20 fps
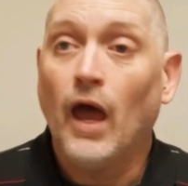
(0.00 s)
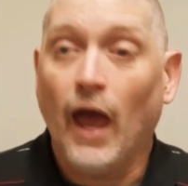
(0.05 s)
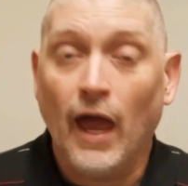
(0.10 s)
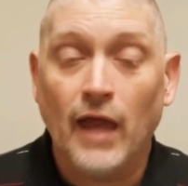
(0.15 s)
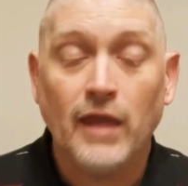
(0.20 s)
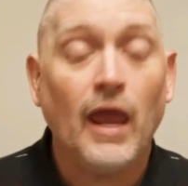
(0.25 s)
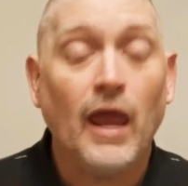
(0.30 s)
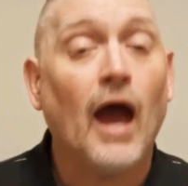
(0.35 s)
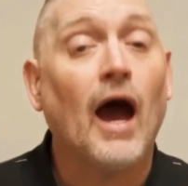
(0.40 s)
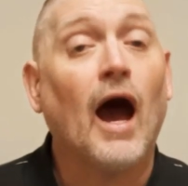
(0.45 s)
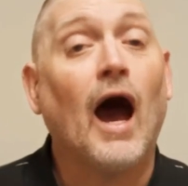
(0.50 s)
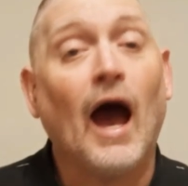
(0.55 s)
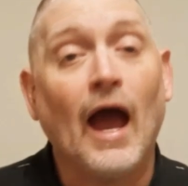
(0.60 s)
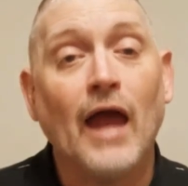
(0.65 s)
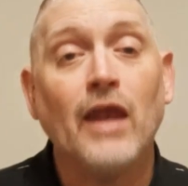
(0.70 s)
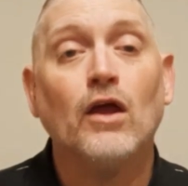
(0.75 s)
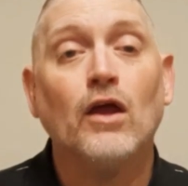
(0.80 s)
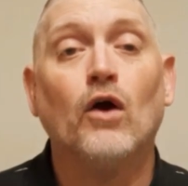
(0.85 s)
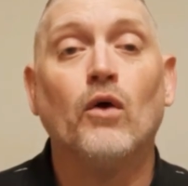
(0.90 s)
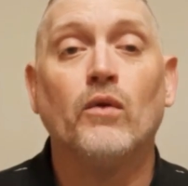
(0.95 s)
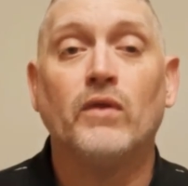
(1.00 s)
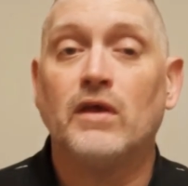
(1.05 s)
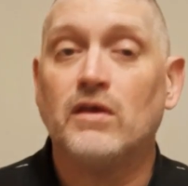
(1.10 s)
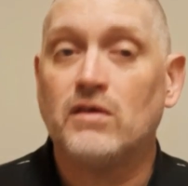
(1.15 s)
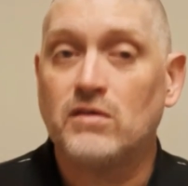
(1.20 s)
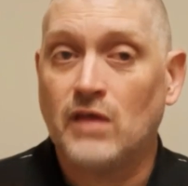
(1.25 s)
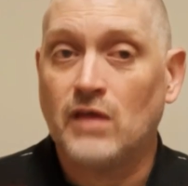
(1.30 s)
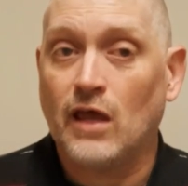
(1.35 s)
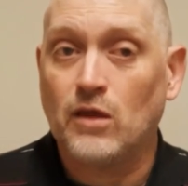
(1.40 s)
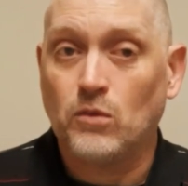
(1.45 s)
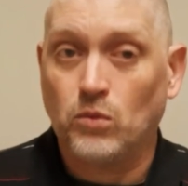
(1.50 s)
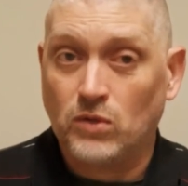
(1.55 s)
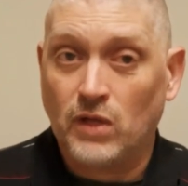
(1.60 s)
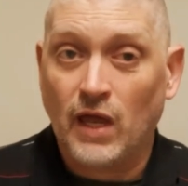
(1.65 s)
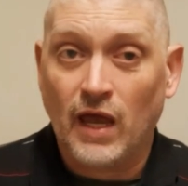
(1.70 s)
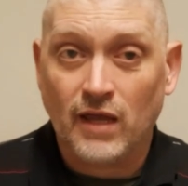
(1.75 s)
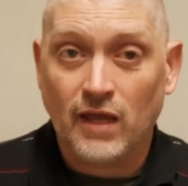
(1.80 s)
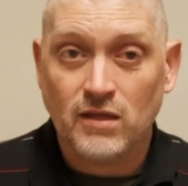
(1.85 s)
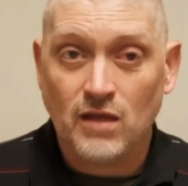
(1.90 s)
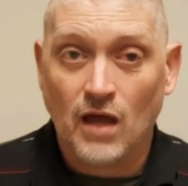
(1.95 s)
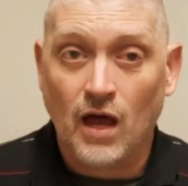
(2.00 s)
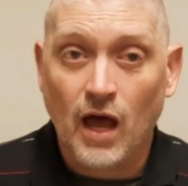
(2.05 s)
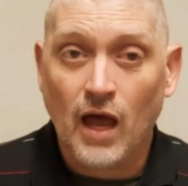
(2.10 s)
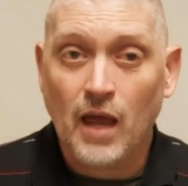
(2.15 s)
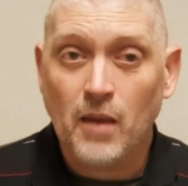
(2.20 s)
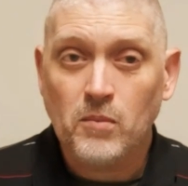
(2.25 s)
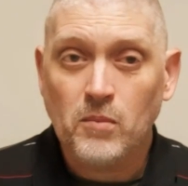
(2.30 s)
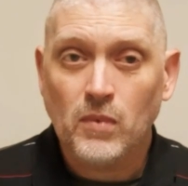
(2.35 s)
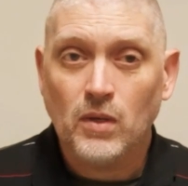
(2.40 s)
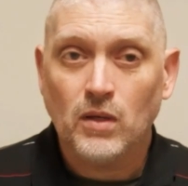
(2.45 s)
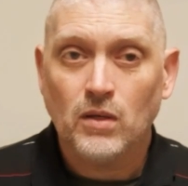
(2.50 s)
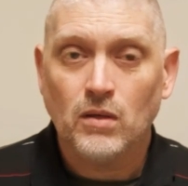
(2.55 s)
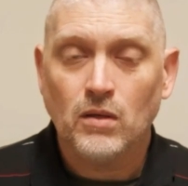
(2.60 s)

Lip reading: And yeah, I know these things will take time,